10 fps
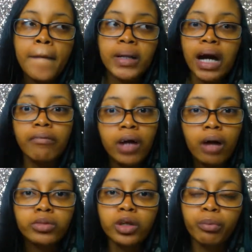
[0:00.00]
But I've
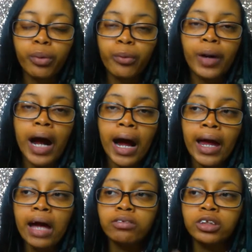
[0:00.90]
come to a point where I
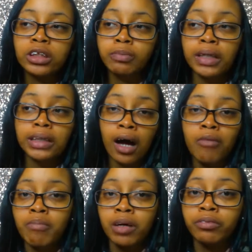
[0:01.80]
have to space
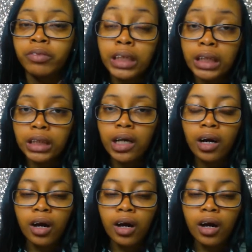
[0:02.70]
out my reading.